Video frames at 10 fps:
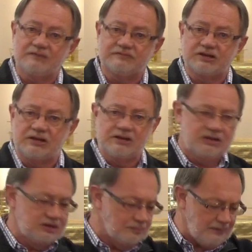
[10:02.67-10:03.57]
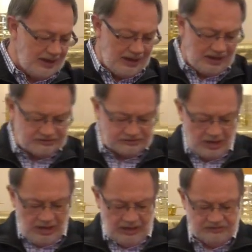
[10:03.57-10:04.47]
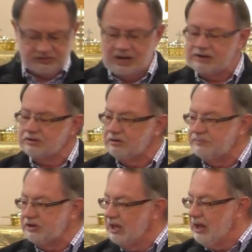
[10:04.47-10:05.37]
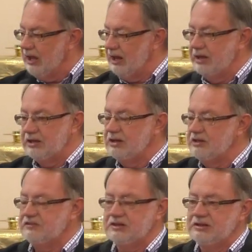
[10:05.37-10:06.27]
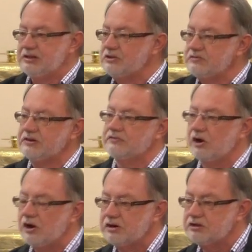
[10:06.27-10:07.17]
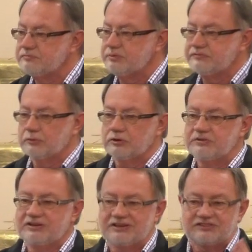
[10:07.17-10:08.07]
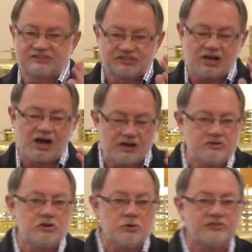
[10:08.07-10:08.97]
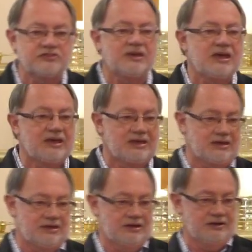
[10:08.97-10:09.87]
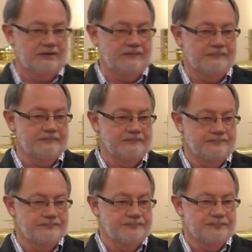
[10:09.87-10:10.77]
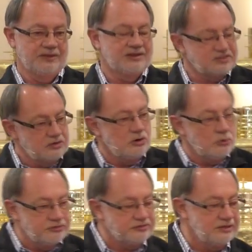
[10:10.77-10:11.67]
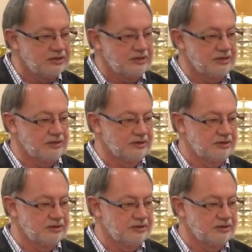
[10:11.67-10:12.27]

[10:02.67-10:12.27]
I've done in the past. It's not going to be like uh, anything that you've ever heard of before because it's a new thing. It's a new thing.